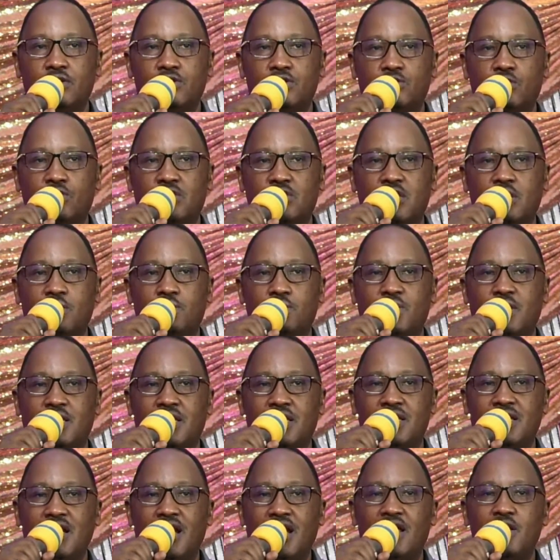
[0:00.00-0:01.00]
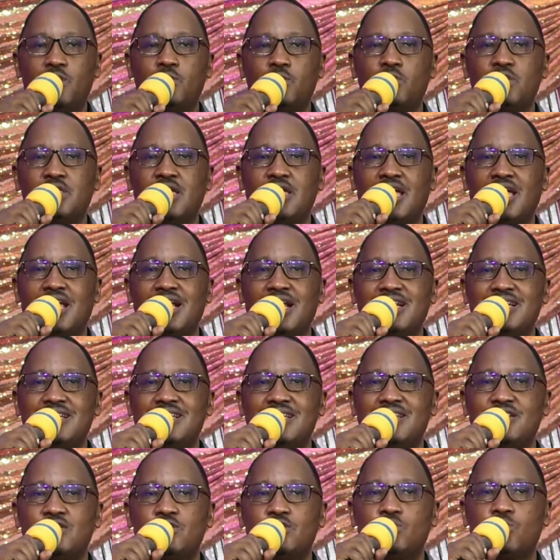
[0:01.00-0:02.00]
So they began with the
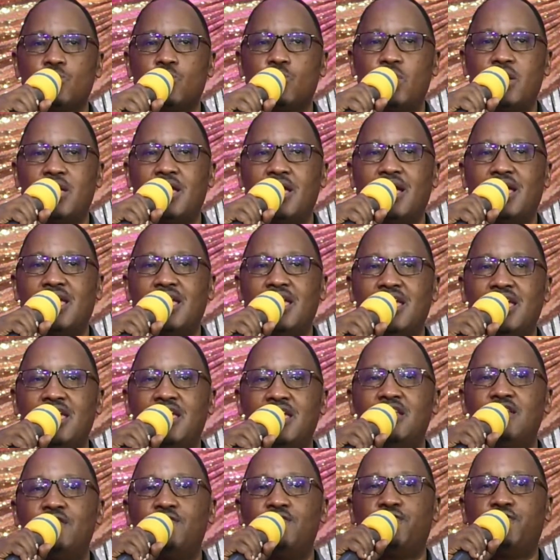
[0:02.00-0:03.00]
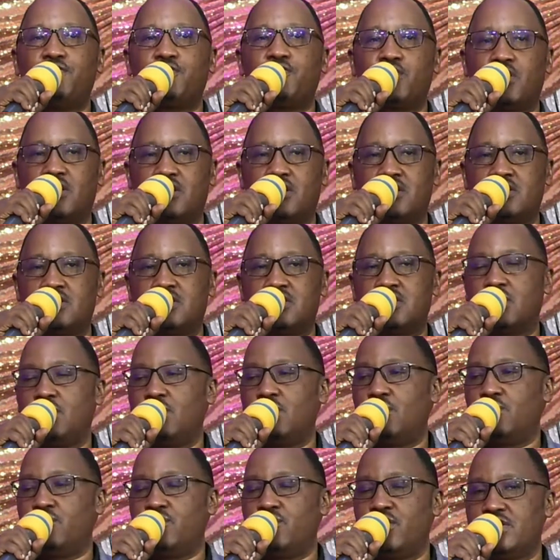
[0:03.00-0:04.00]
elders who were in front
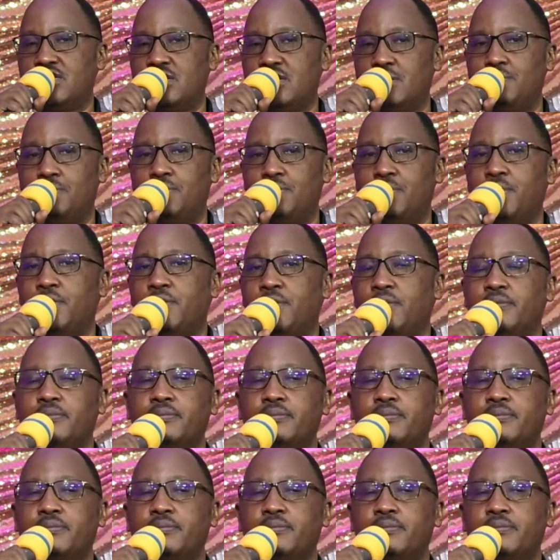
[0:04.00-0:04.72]
of the temple.